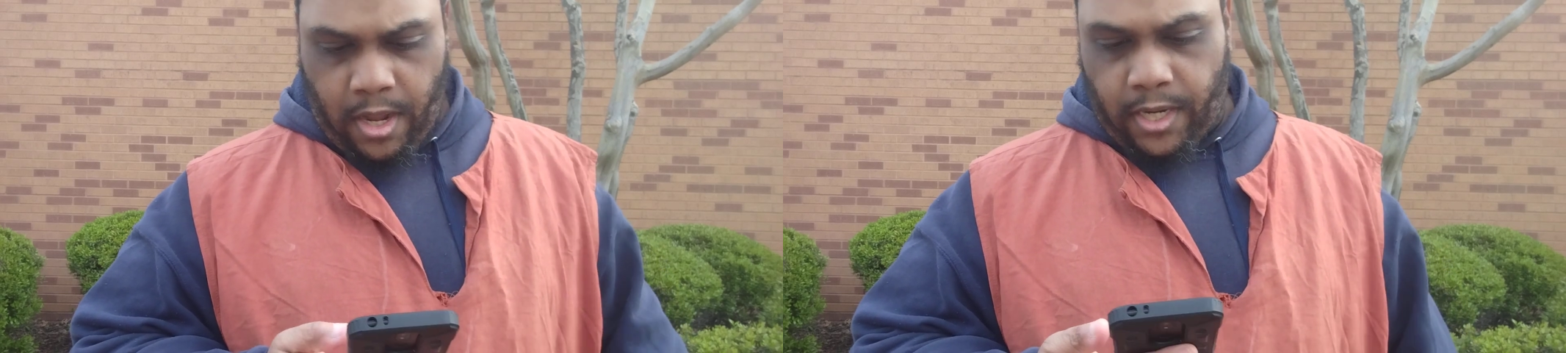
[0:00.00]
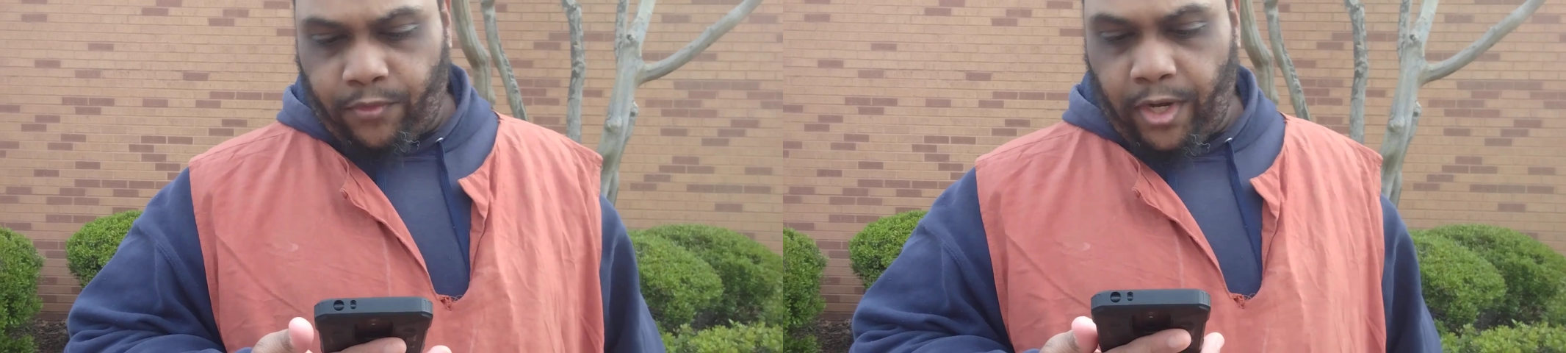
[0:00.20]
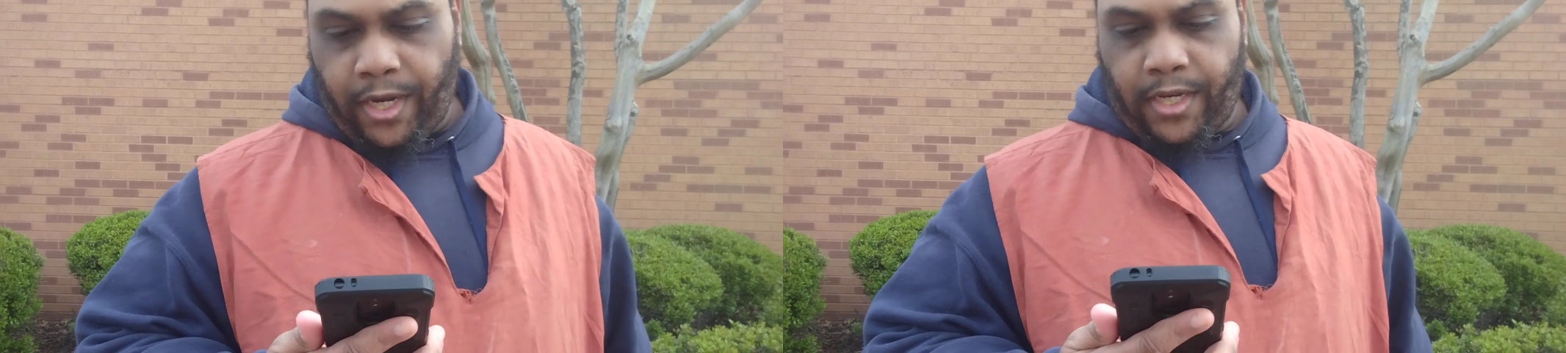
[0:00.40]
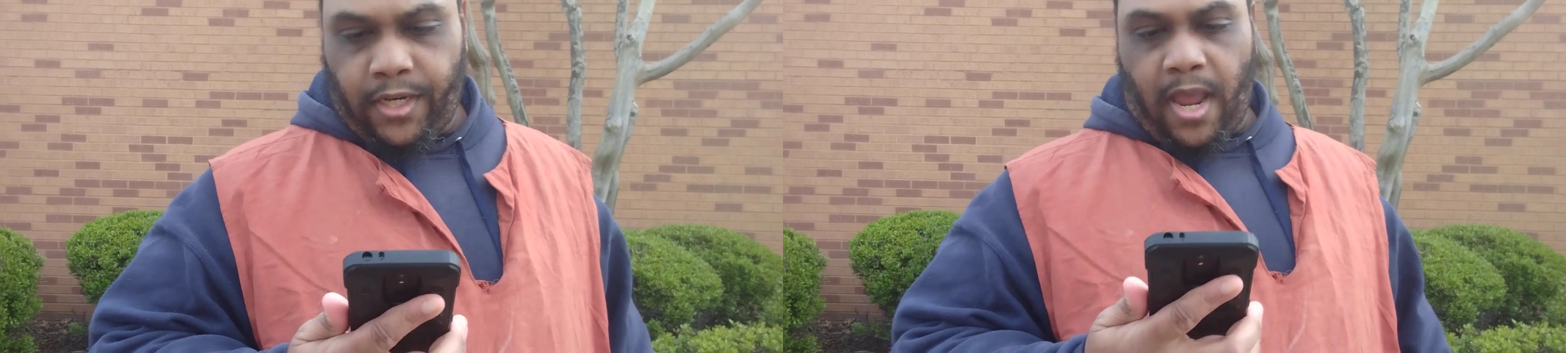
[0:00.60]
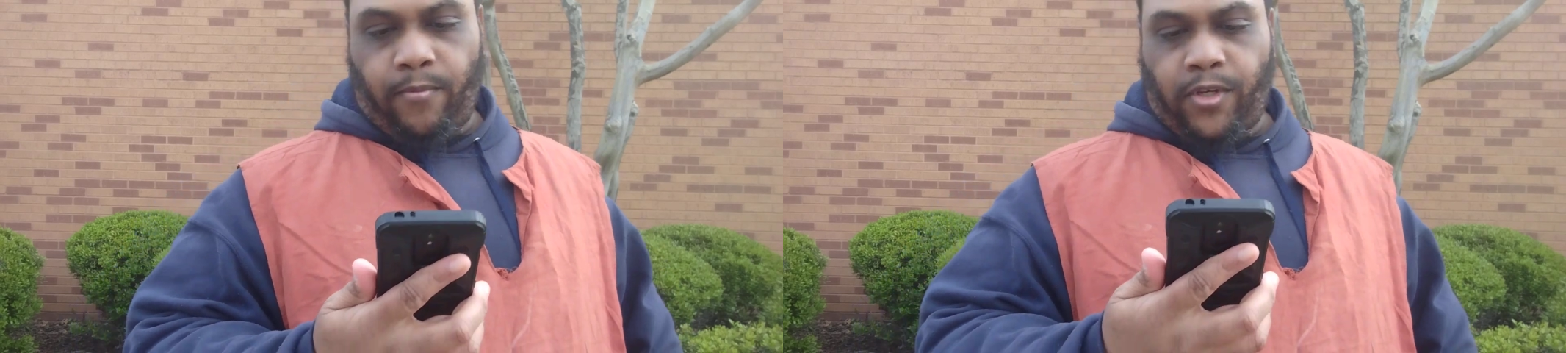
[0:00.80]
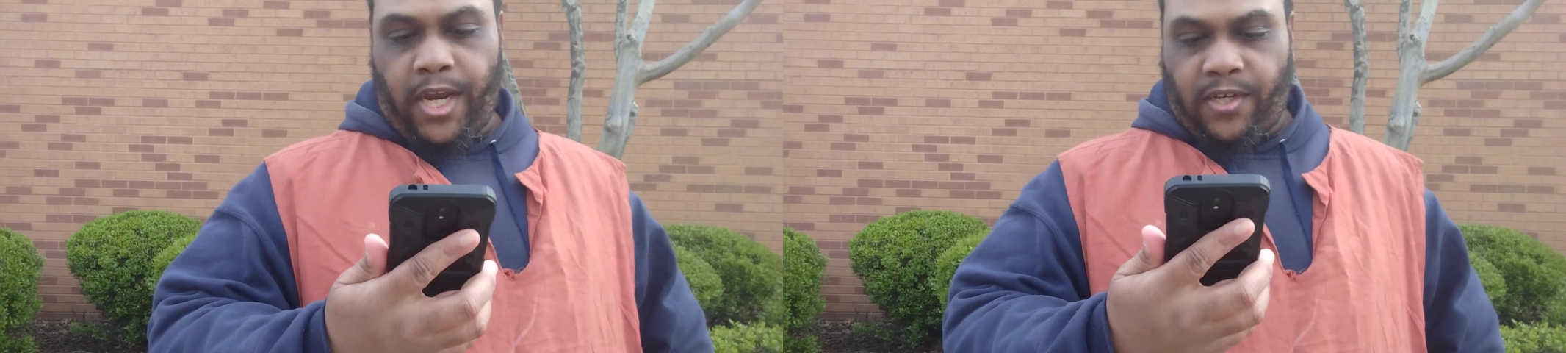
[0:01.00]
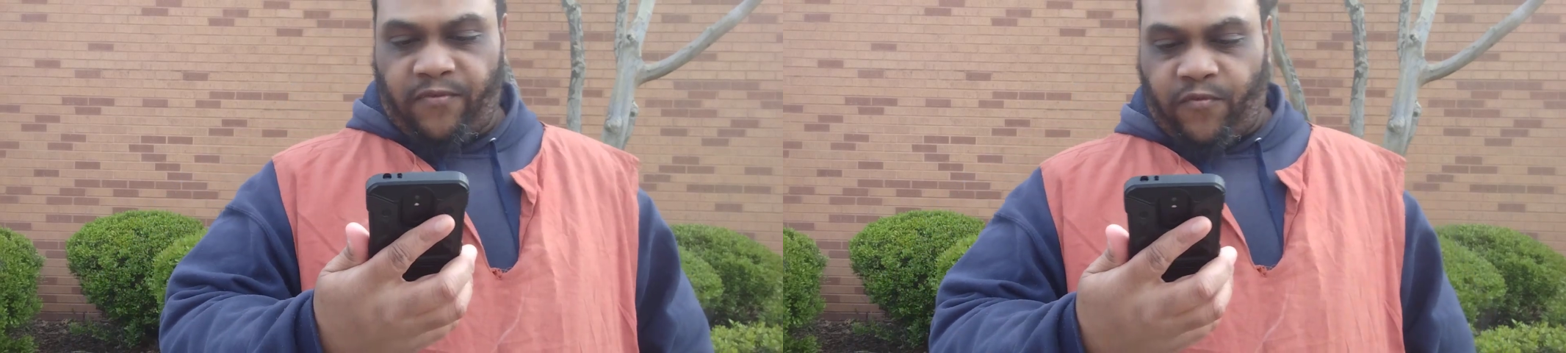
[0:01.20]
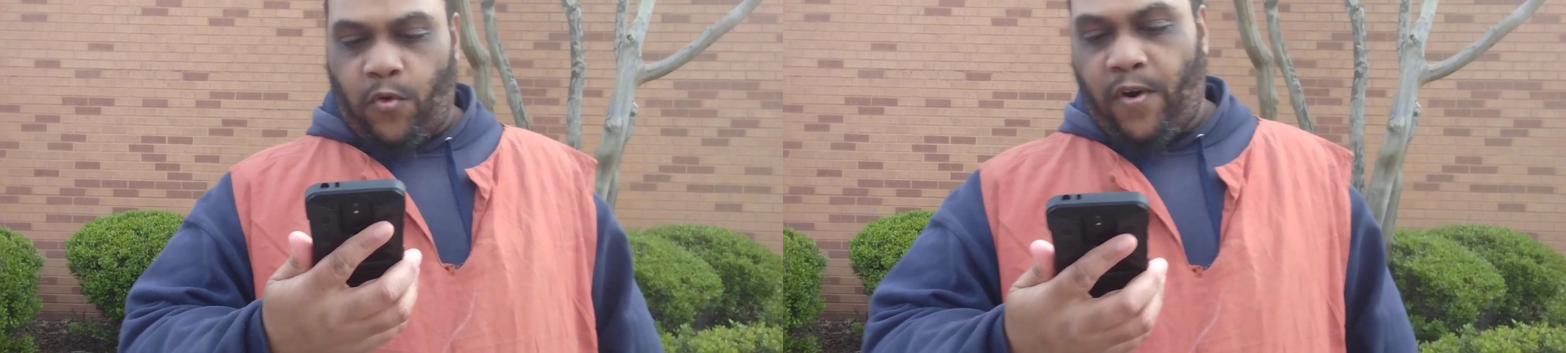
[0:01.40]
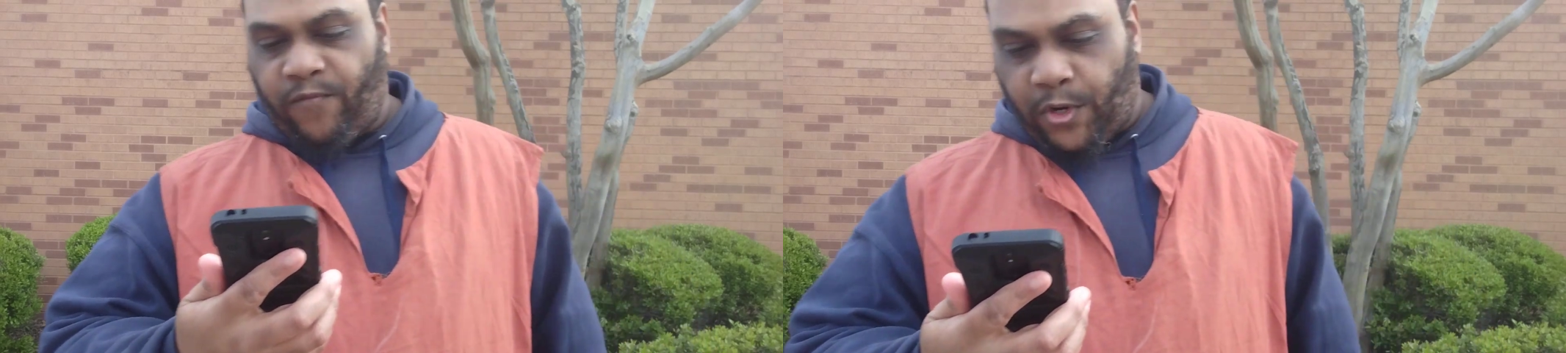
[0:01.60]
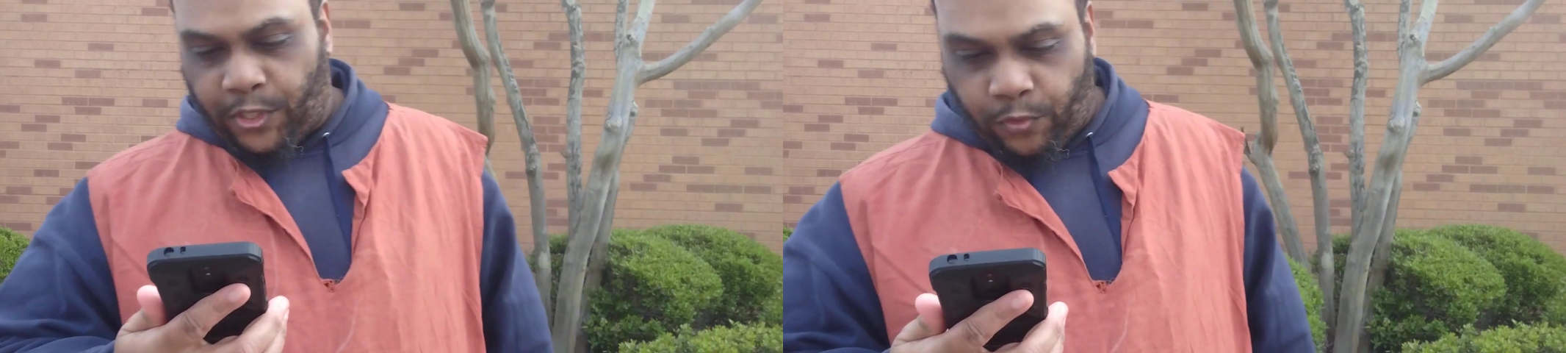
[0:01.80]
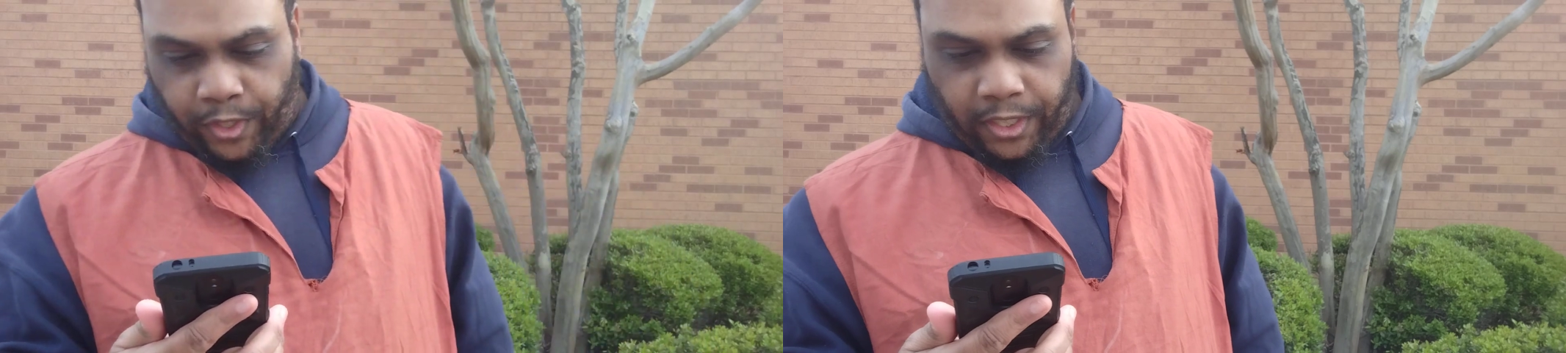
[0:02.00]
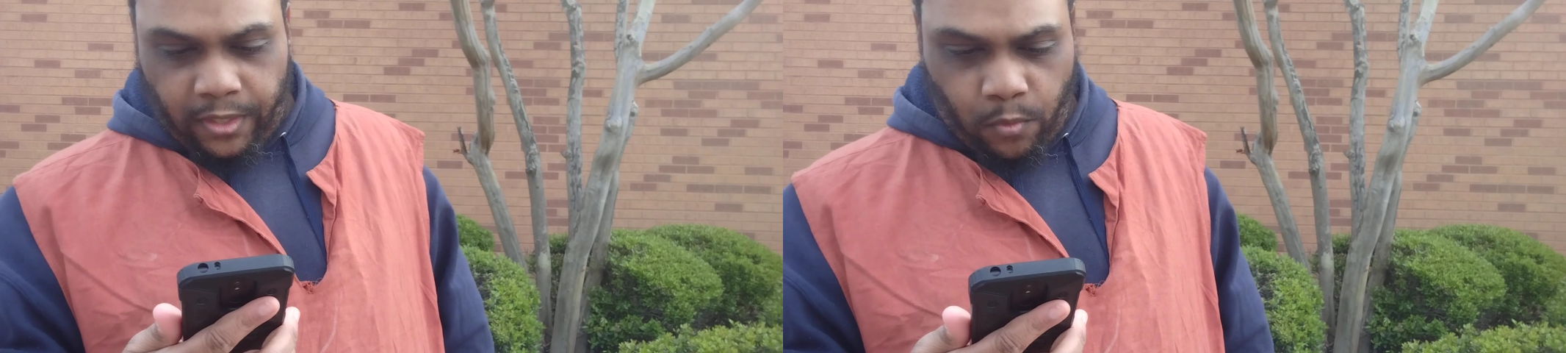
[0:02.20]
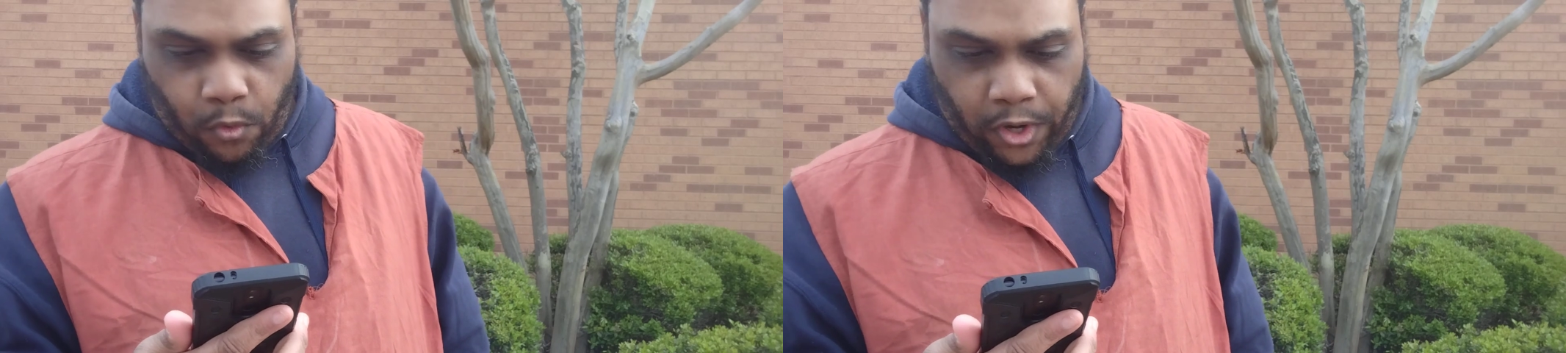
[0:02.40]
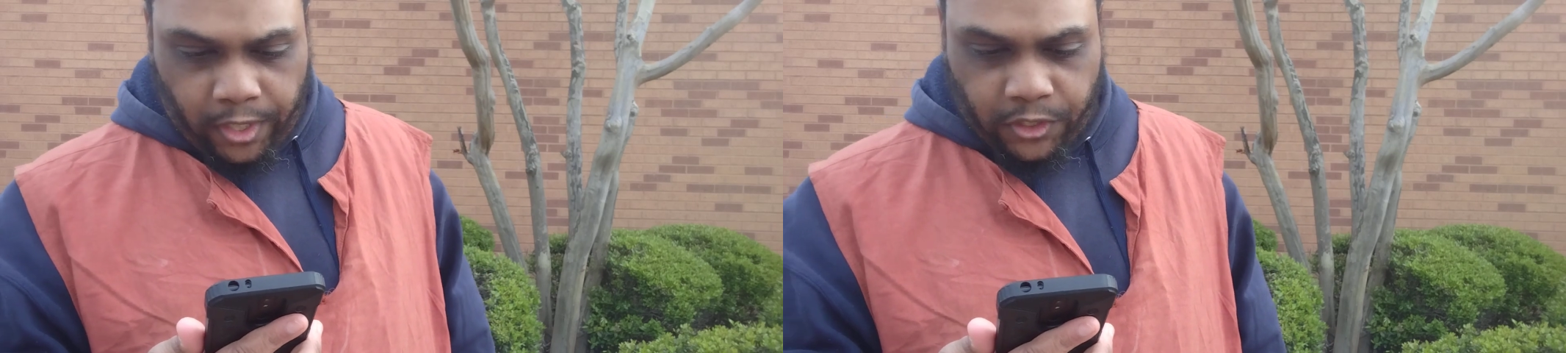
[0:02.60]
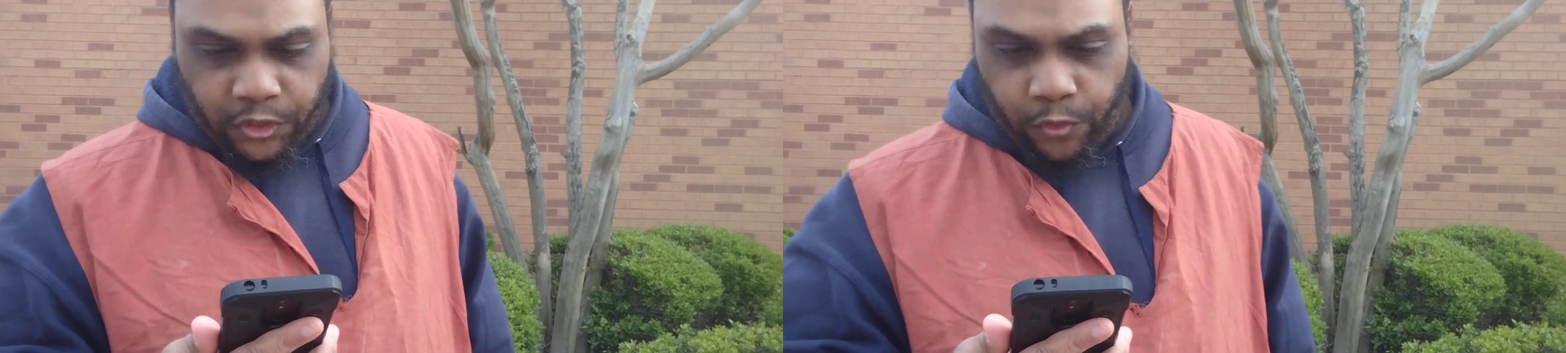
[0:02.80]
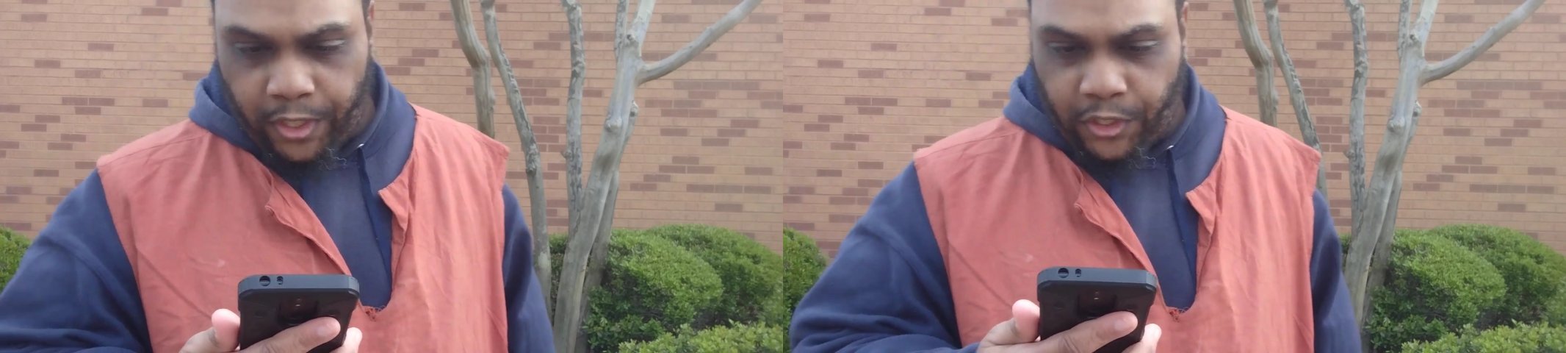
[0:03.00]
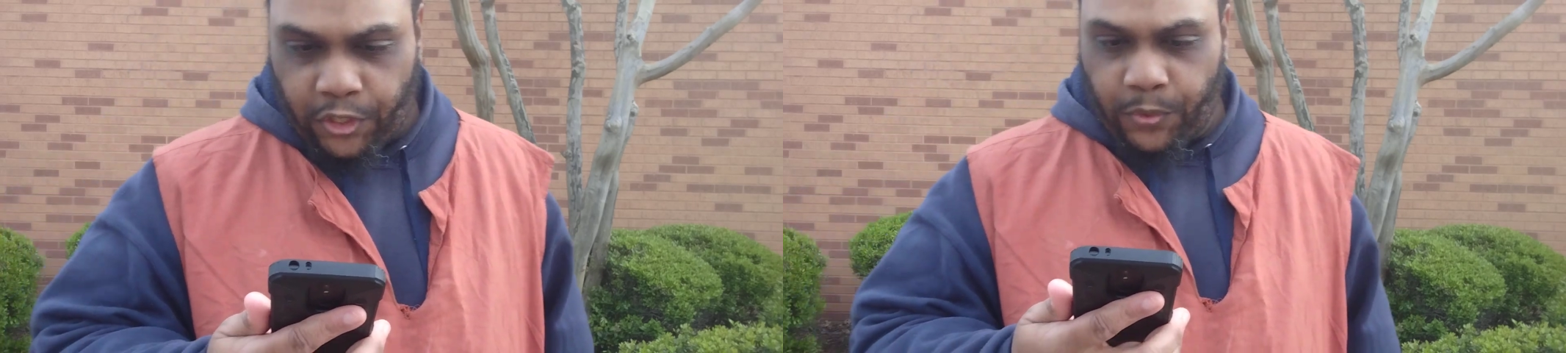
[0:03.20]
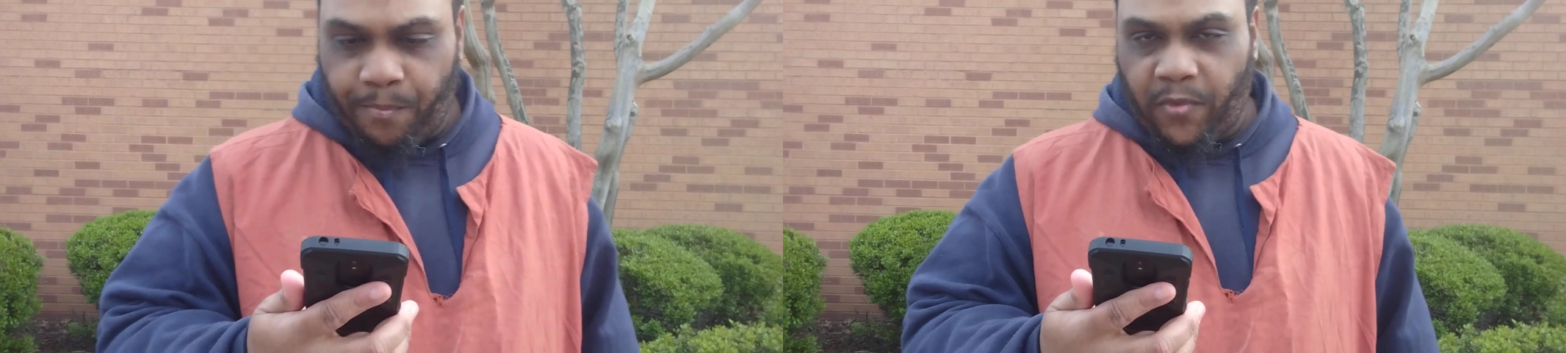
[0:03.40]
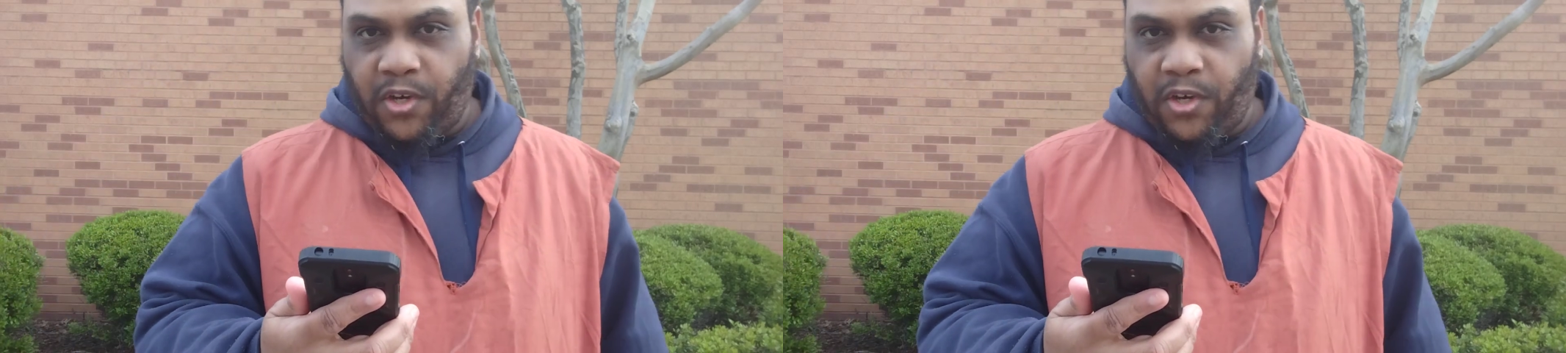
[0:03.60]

Let's read this. Lamentation 4 and verse 21, 22.